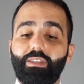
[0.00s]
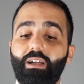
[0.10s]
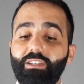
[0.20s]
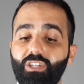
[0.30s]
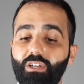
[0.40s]

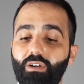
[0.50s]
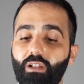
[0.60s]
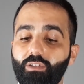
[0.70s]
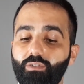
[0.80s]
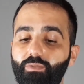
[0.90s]
I share a
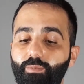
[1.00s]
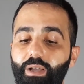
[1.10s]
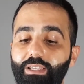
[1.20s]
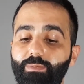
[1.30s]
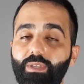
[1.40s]
lot of my
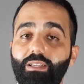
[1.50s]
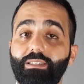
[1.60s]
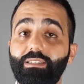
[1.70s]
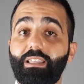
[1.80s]
experiences,